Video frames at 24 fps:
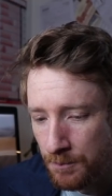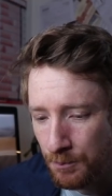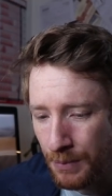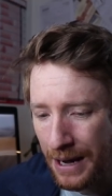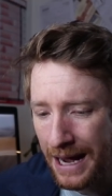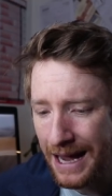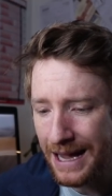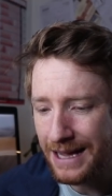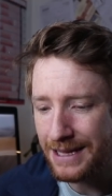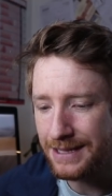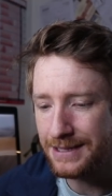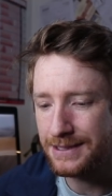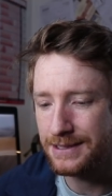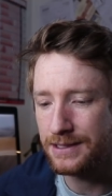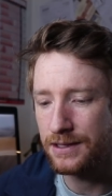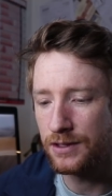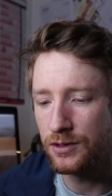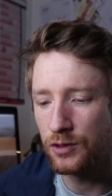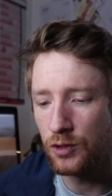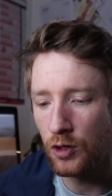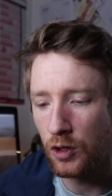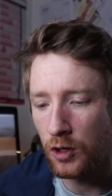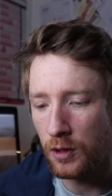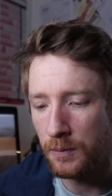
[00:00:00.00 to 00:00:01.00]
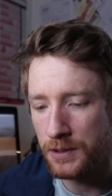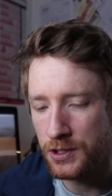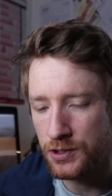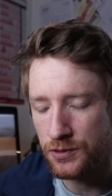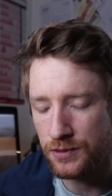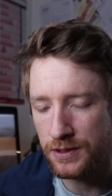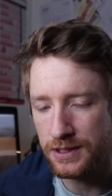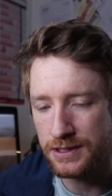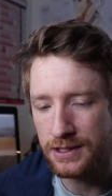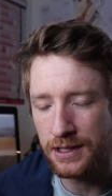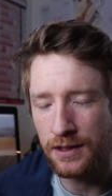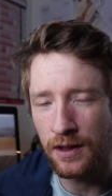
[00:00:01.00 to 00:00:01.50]
past the
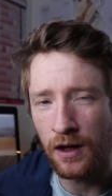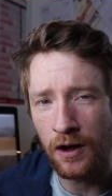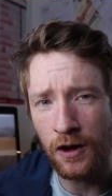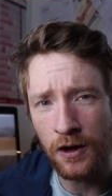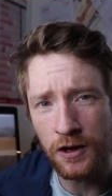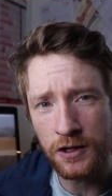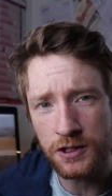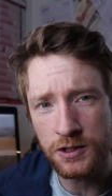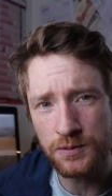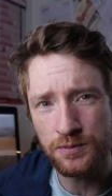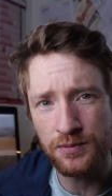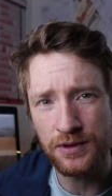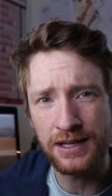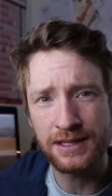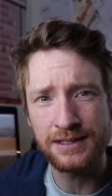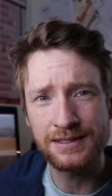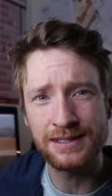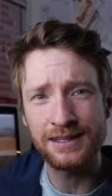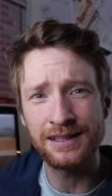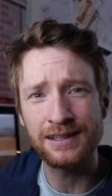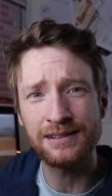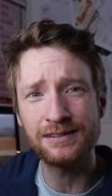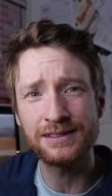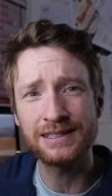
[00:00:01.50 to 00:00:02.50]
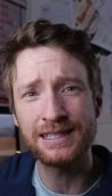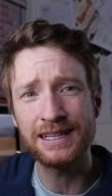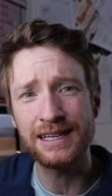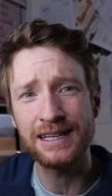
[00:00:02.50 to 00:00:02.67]
dormitories and the hot springs and that'll